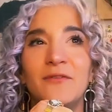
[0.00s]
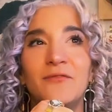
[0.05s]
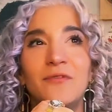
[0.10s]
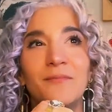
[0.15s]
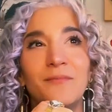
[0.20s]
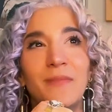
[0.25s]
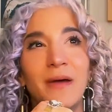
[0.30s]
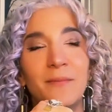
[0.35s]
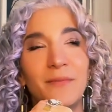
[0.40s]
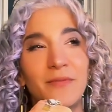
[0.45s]

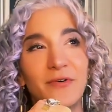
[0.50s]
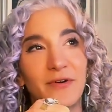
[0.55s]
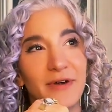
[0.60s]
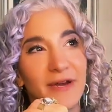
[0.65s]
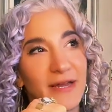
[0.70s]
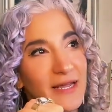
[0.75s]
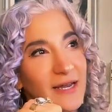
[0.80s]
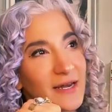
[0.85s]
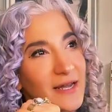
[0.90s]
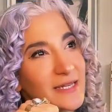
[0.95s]

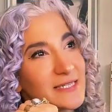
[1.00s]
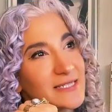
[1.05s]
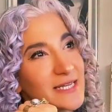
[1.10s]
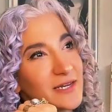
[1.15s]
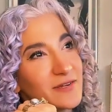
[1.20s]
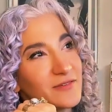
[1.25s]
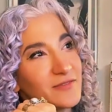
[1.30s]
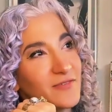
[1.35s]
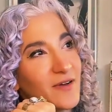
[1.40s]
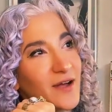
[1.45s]
remembering and
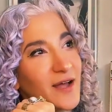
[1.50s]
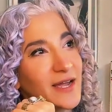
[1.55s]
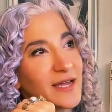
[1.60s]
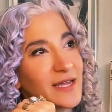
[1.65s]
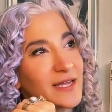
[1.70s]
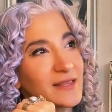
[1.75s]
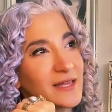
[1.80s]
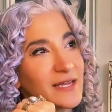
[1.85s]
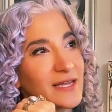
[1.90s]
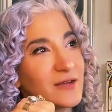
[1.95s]

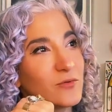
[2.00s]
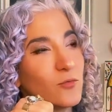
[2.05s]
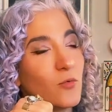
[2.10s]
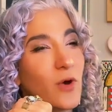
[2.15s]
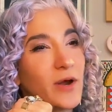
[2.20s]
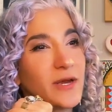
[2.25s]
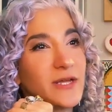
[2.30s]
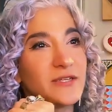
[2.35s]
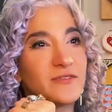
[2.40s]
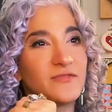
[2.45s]
identifying, like
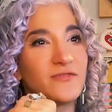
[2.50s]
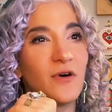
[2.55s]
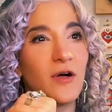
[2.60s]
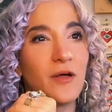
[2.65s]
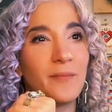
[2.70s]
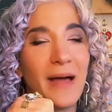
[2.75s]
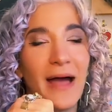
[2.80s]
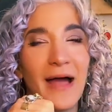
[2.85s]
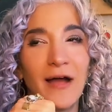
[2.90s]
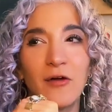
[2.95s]
wanting to
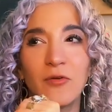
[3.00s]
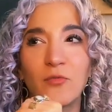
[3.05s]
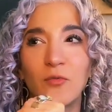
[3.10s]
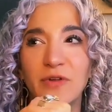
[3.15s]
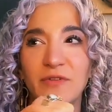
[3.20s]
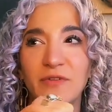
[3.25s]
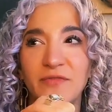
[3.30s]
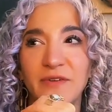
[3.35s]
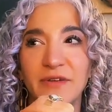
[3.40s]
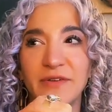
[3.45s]
fall back on
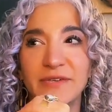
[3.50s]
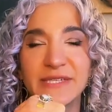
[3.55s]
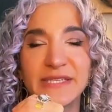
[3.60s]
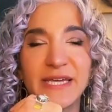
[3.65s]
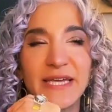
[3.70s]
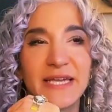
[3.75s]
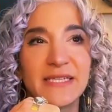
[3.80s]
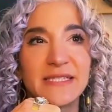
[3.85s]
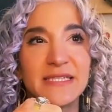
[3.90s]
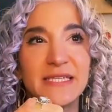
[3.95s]
what feels
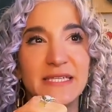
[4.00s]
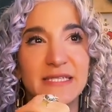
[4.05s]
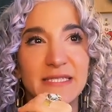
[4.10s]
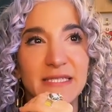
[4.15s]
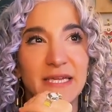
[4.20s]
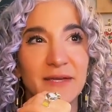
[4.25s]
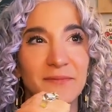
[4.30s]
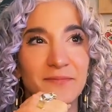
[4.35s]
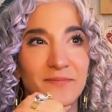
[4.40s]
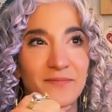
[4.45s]
like it's
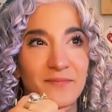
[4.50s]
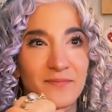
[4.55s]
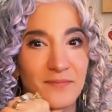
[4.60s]
easy.